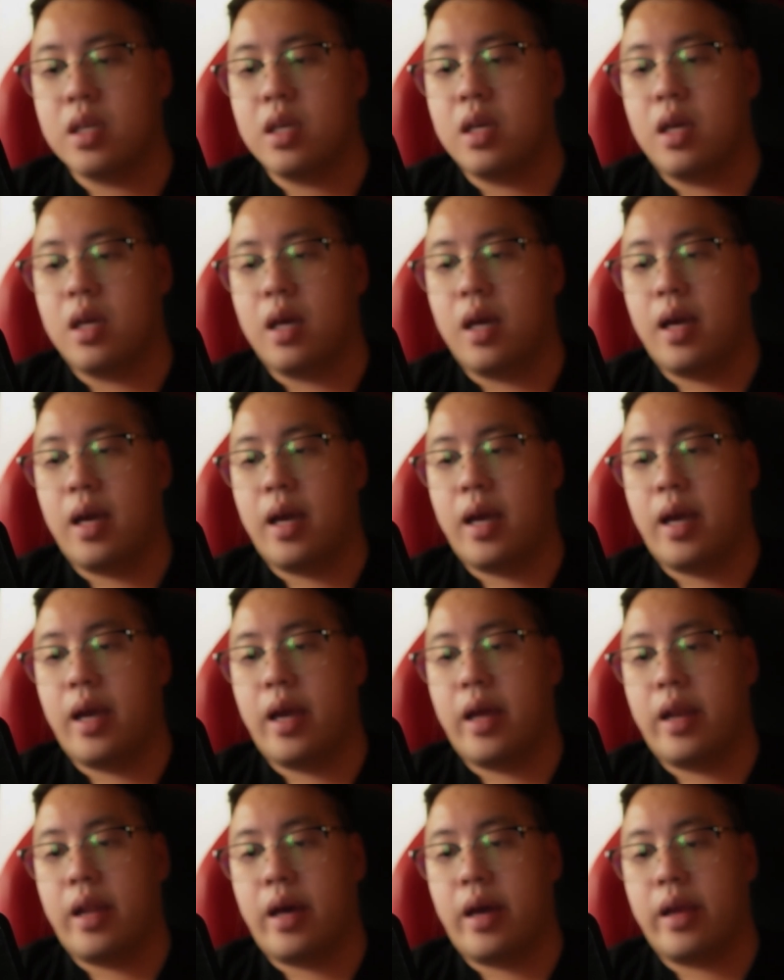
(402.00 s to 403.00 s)

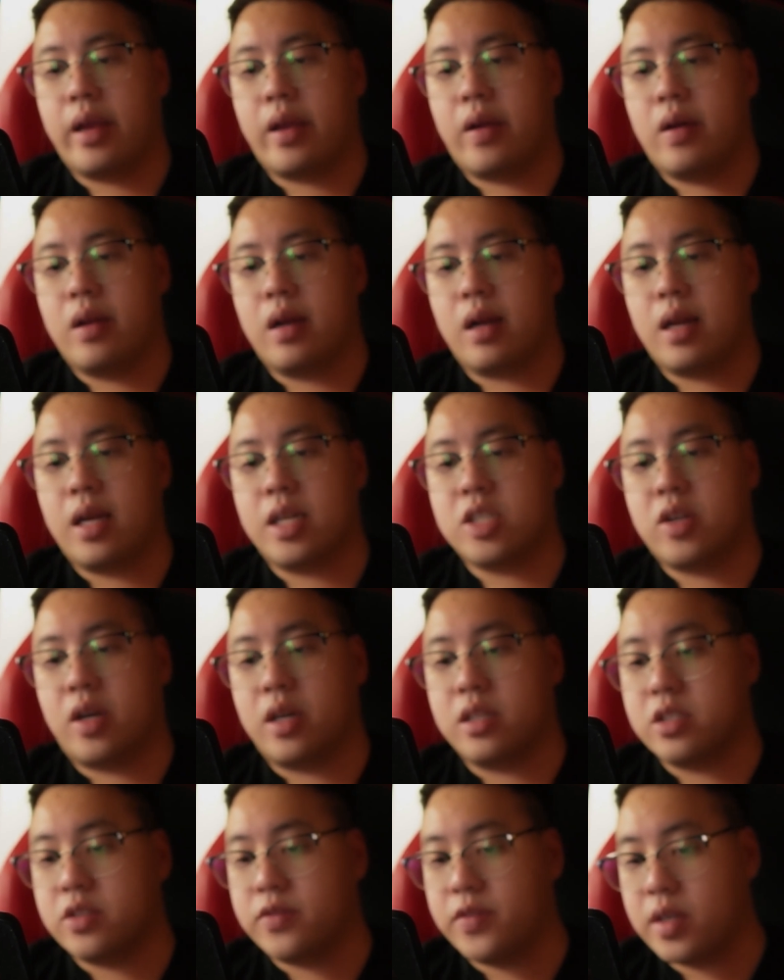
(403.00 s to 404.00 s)
and I'm gonna click
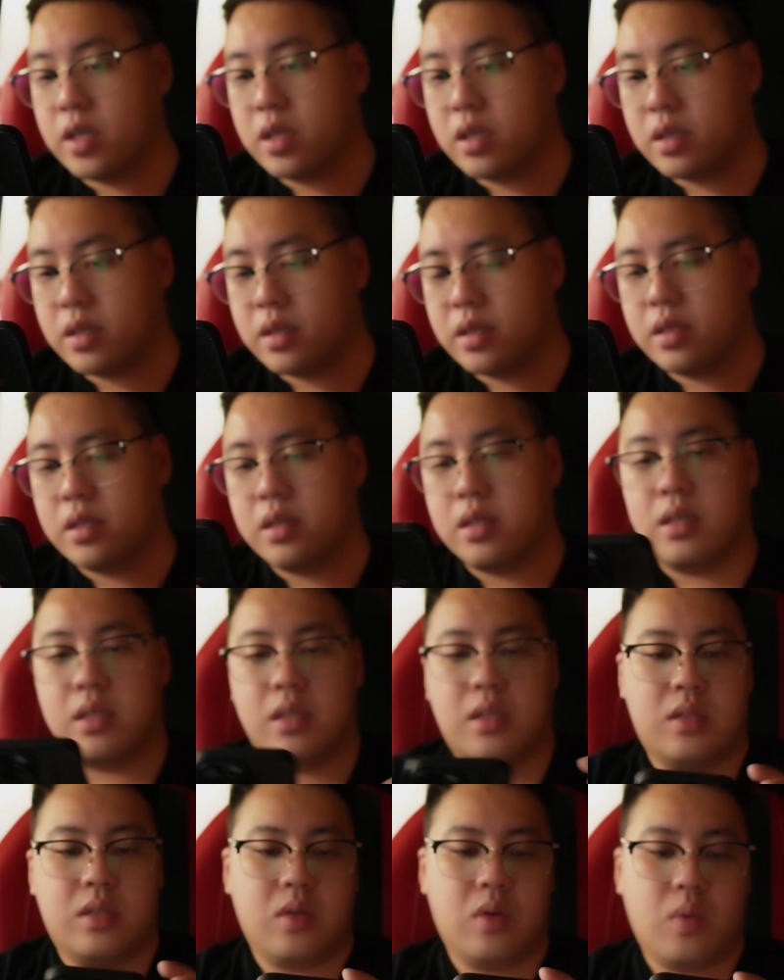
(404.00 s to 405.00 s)
transfer.
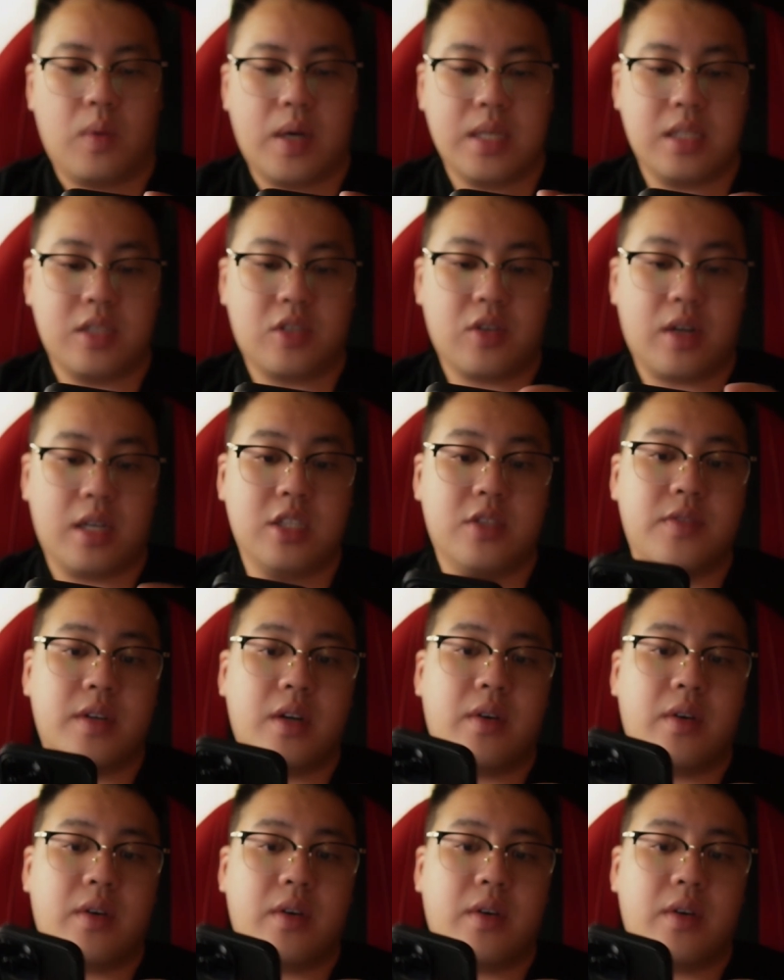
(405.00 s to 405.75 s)
So once it transfer, right,